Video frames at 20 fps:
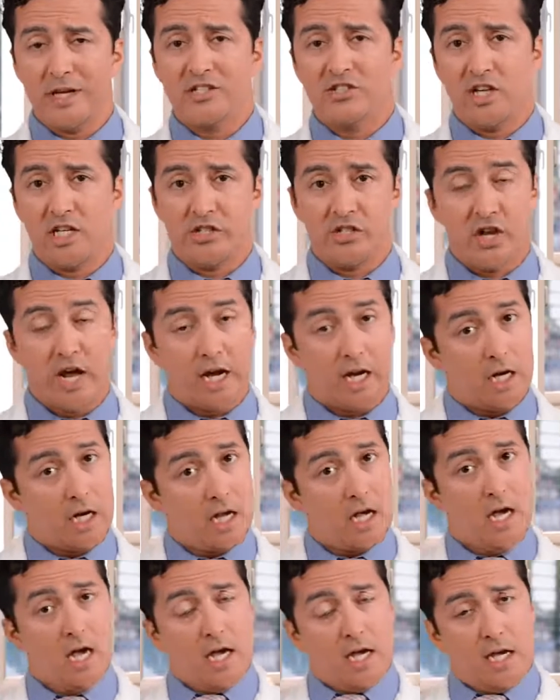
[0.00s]
base in a
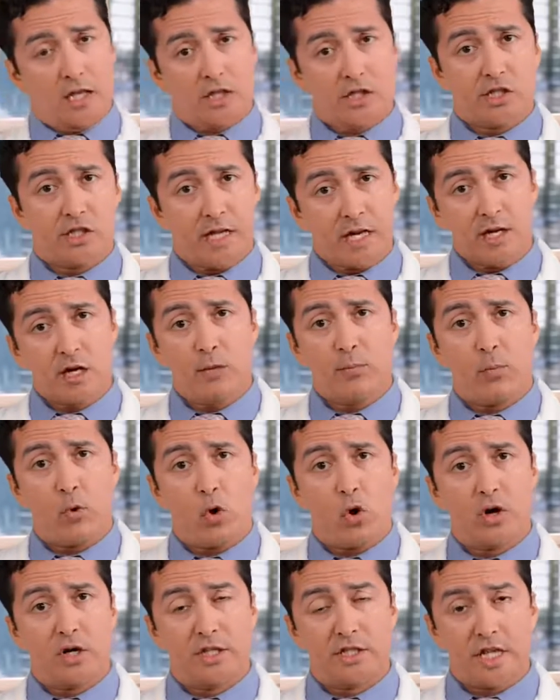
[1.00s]
second. And the second
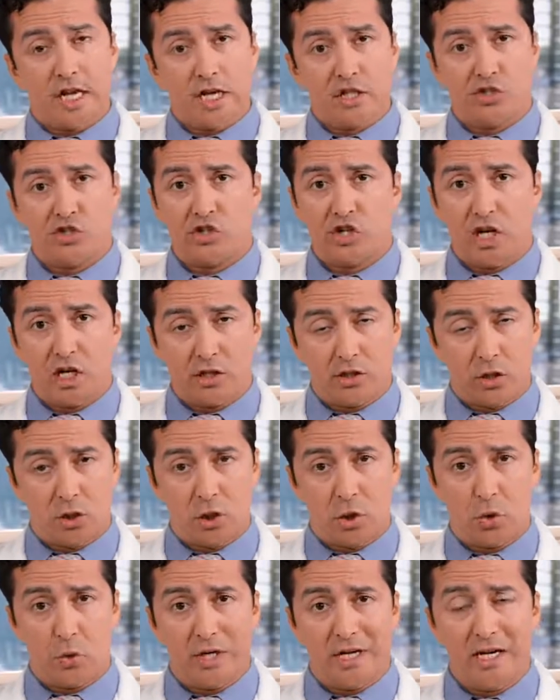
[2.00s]
part is
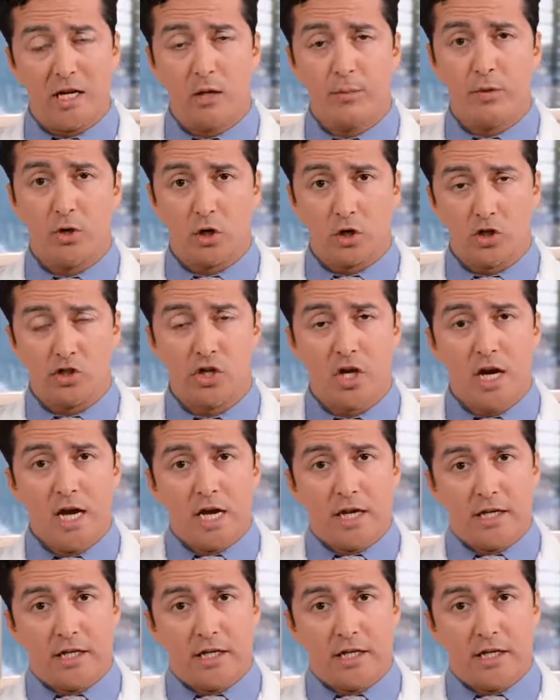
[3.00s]
SGLT2 inhibitors.